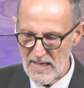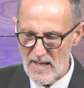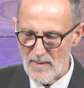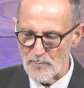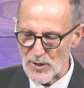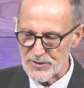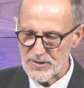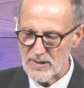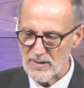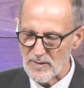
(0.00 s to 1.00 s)
But
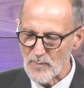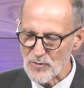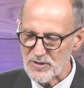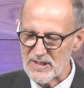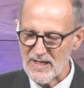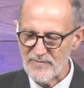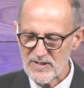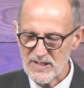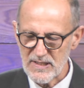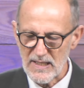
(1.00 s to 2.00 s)
the most
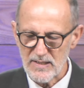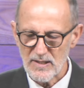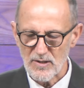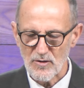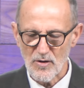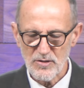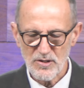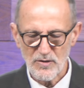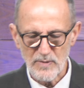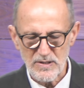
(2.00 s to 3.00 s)
devastating
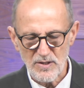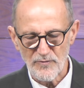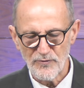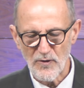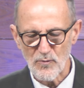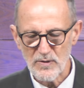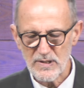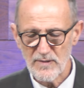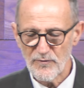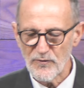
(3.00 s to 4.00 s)
consequence of
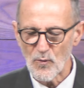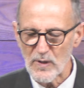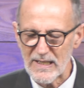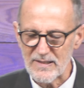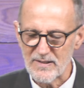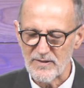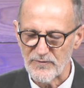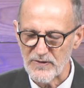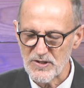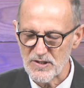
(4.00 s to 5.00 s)
folate
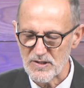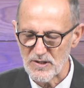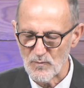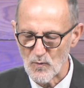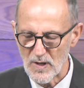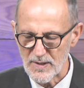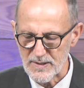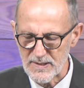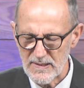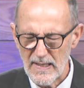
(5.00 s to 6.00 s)
deficiency
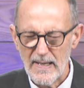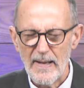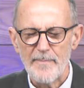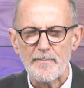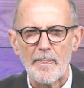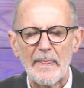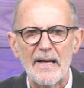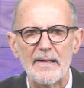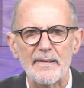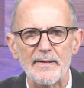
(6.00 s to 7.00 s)
was
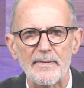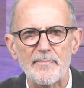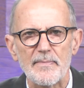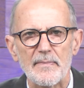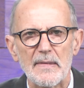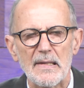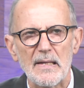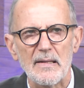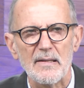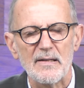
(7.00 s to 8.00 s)

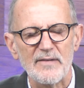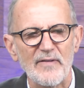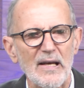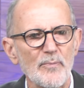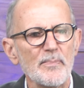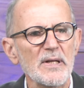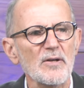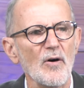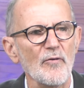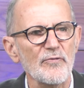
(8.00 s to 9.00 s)
the
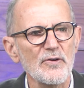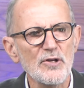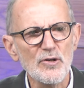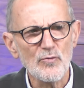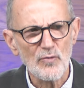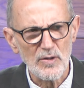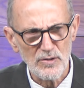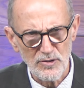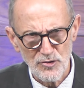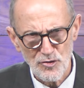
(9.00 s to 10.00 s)
development of
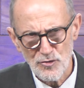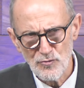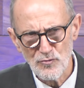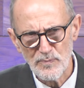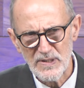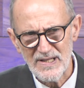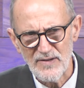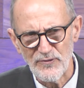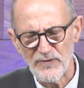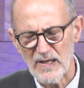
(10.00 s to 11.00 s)
neural tube
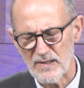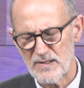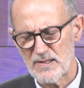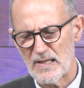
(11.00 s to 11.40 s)
defects.